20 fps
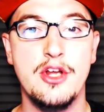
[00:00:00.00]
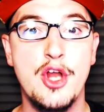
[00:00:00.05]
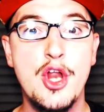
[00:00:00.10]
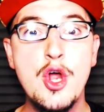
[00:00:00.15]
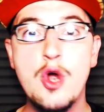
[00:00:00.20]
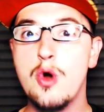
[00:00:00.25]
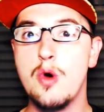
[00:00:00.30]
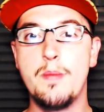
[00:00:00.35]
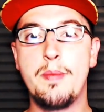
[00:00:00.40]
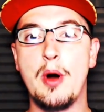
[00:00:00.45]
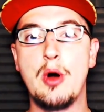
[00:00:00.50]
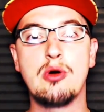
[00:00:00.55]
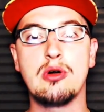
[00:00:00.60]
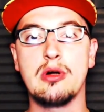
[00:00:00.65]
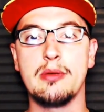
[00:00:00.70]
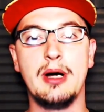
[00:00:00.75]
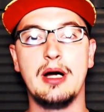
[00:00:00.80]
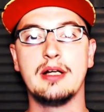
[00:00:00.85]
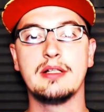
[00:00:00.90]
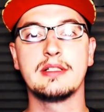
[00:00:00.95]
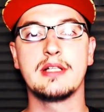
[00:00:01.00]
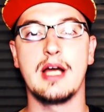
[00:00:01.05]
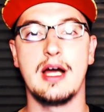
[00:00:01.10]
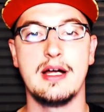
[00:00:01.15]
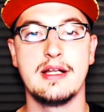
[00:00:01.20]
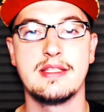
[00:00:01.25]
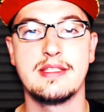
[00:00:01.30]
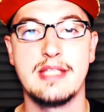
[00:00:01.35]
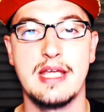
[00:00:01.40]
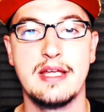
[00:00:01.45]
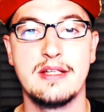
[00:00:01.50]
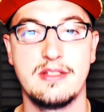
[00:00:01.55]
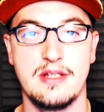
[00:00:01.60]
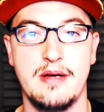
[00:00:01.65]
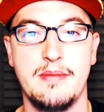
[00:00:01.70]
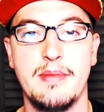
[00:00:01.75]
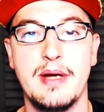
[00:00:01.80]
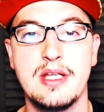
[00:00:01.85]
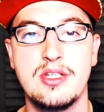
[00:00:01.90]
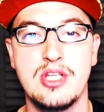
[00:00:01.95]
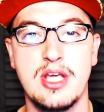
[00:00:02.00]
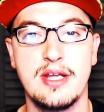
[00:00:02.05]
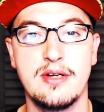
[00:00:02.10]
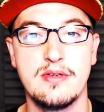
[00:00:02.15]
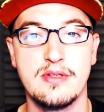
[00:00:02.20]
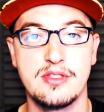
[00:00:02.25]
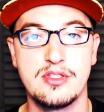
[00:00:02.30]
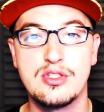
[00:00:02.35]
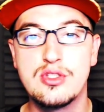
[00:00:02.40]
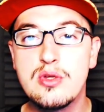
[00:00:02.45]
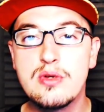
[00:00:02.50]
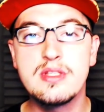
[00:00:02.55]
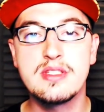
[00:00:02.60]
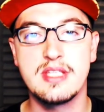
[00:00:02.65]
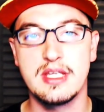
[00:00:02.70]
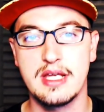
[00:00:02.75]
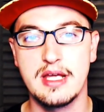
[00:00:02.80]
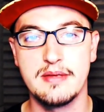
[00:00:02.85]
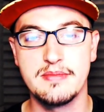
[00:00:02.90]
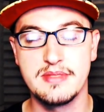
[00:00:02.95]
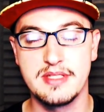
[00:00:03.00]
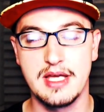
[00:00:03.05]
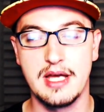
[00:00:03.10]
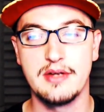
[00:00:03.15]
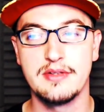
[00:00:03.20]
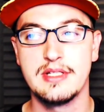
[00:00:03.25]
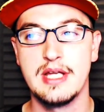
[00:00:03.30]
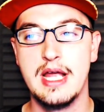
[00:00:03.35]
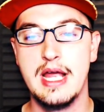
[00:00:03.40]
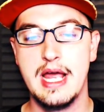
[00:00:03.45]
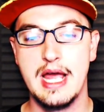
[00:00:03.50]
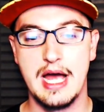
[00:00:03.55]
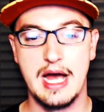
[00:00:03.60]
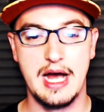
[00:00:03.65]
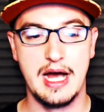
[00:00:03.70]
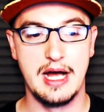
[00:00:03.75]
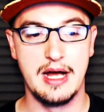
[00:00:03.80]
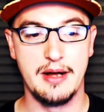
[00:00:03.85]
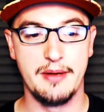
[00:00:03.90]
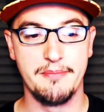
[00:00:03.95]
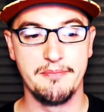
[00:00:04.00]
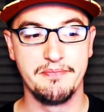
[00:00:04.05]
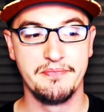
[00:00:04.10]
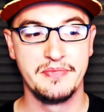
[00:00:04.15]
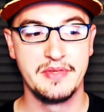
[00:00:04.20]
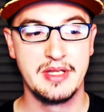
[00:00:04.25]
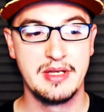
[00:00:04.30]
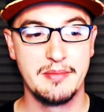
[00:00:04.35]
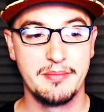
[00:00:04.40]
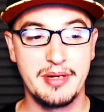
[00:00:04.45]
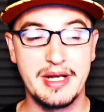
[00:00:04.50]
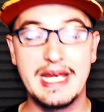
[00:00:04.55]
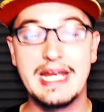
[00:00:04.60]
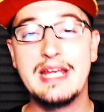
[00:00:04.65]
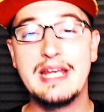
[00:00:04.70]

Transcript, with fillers: new Pokemon content on my channel as soon as it comes out. Um, But